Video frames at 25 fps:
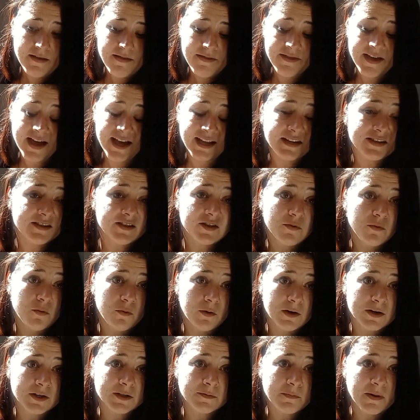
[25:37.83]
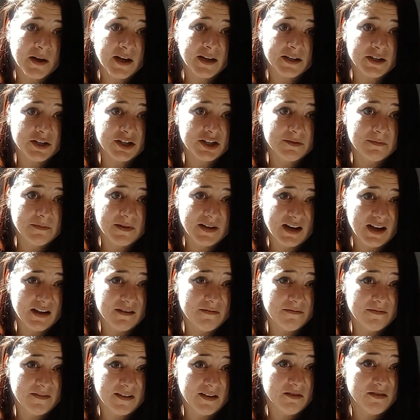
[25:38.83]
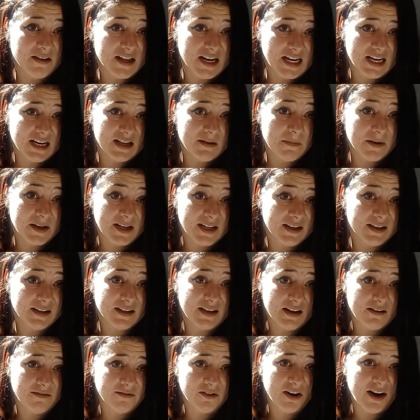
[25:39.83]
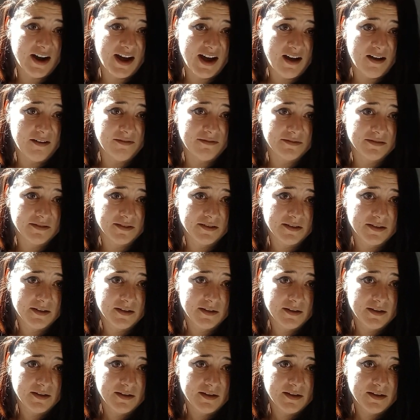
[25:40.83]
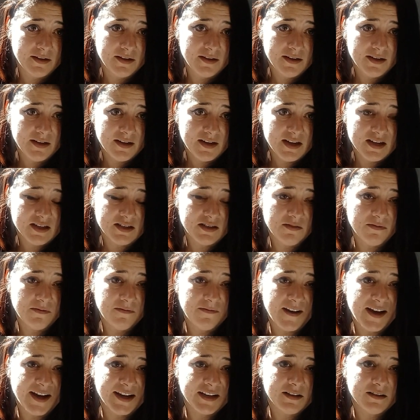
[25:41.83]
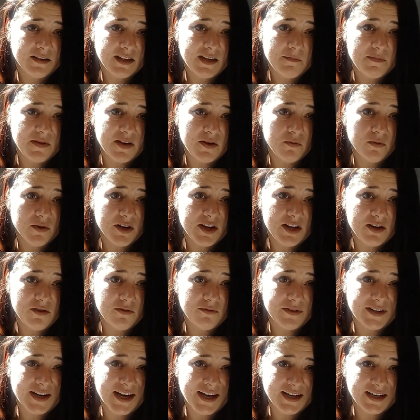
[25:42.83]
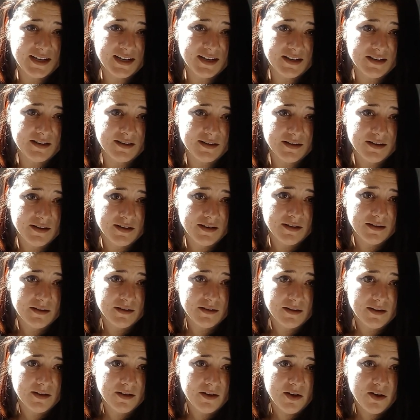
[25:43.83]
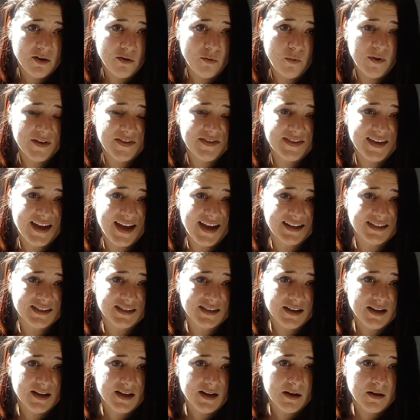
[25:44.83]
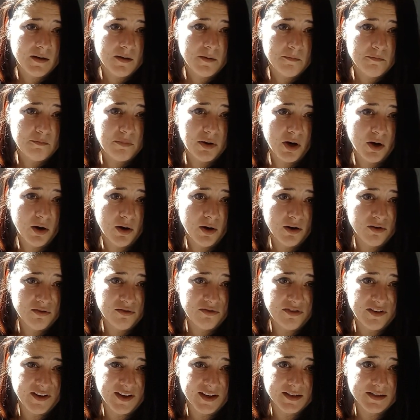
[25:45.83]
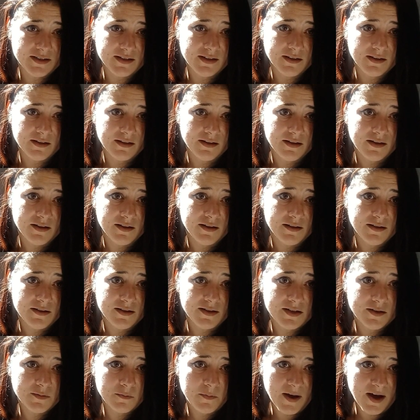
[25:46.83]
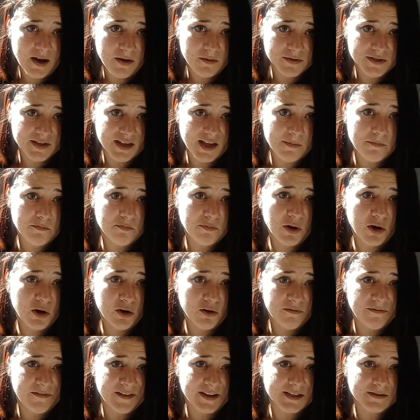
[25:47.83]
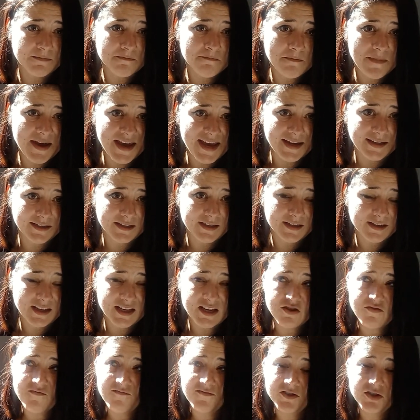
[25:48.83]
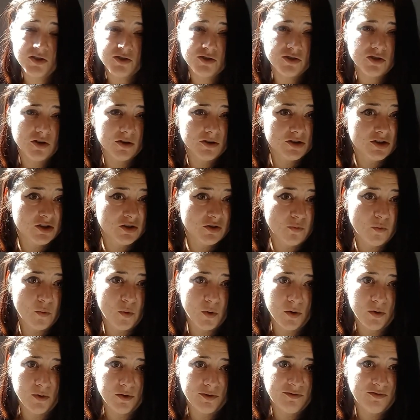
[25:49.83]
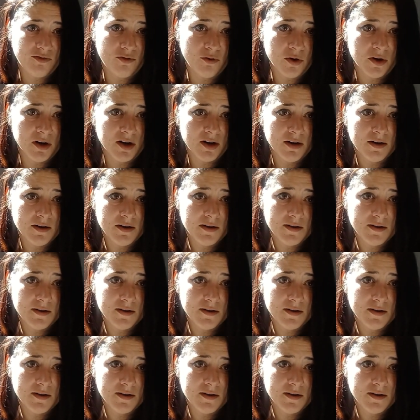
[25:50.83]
That is the worst punishment I feel that anybody could ever have, is to finally be reunited with that perfect spouse, that perfect mate that you've searched the world for,